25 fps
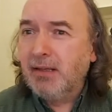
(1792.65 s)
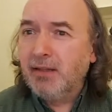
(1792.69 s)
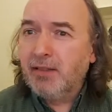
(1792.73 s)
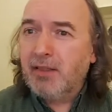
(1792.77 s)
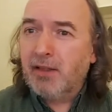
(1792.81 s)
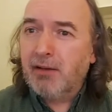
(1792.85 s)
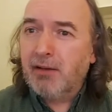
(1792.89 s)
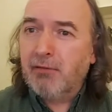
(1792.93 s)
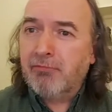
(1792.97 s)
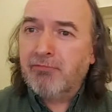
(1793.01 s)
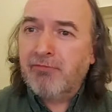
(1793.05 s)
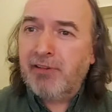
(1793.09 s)

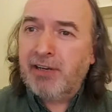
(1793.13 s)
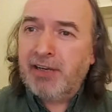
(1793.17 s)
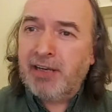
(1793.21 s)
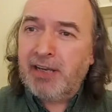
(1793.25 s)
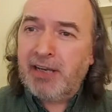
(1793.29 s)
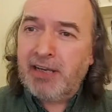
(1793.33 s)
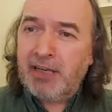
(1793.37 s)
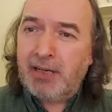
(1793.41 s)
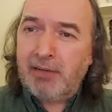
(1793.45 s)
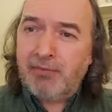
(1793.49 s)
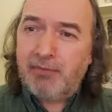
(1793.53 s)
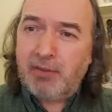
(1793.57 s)
the
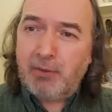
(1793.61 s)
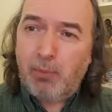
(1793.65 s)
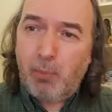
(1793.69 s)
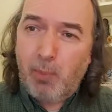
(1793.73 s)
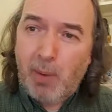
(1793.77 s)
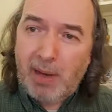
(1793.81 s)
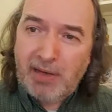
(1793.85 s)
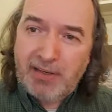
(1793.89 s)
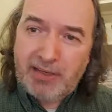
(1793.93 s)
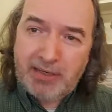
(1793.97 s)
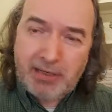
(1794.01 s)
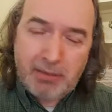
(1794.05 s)
ringing of the
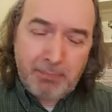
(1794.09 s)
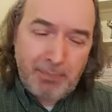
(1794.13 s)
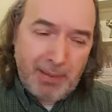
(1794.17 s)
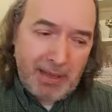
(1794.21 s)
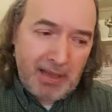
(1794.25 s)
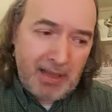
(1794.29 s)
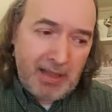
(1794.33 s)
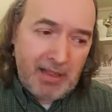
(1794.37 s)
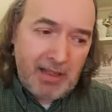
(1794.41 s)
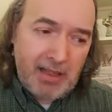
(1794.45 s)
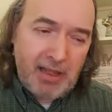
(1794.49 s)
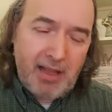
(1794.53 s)
wedding
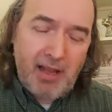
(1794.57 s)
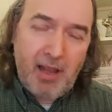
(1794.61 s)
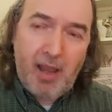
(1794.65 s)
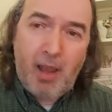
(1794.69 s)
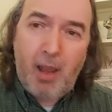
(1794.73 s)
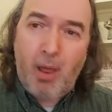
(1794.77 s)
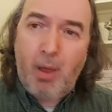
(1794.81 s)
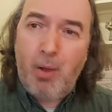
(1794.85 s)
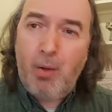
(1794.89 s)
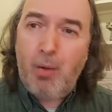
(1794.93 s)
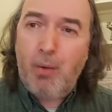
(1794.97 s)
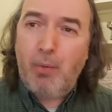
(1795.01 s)
bell
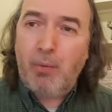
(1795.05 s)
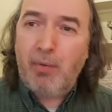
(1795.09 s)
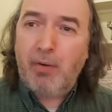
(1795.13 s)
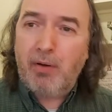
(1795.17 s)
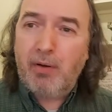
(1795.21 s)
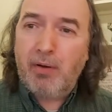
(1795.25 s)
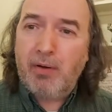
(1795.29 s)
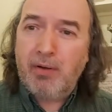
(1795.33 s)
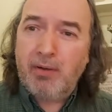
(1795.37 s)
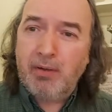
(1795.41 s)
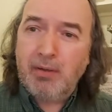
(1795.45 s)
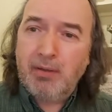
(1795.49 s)

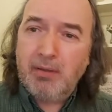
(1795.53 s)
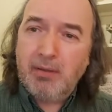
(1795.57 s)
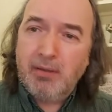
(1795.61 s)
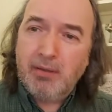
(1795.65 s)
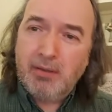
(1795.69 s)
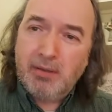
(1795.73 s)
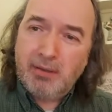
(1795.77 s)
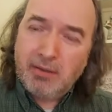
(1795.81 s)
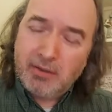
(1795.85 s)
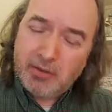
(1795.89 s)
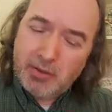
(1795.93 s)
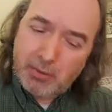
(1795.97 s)
alone
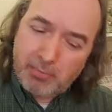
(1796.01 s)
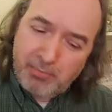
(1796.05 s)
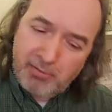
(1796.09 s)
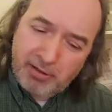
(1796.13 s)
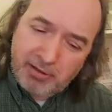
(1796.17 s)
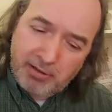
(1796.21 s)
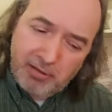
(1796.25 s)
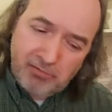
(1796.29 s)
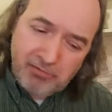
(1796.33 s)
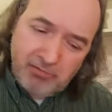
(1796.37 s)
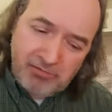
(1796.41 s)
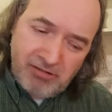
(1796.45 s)
to
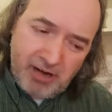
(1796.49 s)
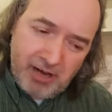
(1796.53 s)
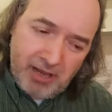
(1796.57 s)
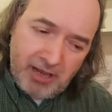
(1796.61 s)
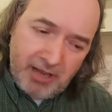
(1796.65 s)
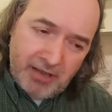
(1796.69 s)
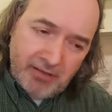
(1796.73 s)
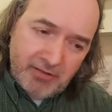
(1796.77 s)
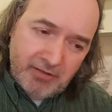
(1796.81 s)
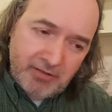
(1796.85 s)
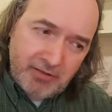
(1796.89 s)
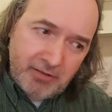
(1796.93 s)
bring the
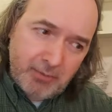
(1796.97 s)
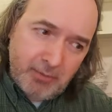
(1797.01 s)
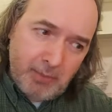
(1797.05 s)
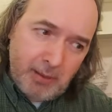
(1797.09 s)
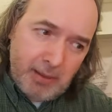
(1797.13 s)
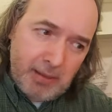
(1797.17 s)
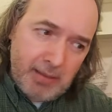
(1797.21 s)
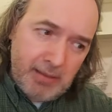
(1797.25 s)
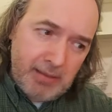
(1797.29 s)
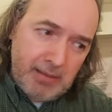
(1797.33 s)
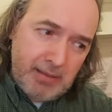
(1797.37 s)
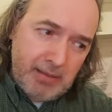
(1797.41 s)
riot's
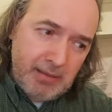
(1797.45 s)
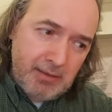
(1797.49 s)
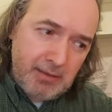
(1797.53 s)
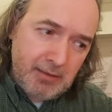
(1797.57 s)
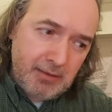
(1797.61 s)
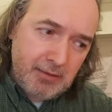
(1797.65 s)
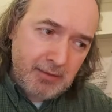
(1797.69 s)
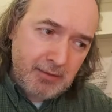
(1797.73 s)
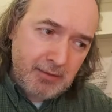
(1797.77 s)
quell.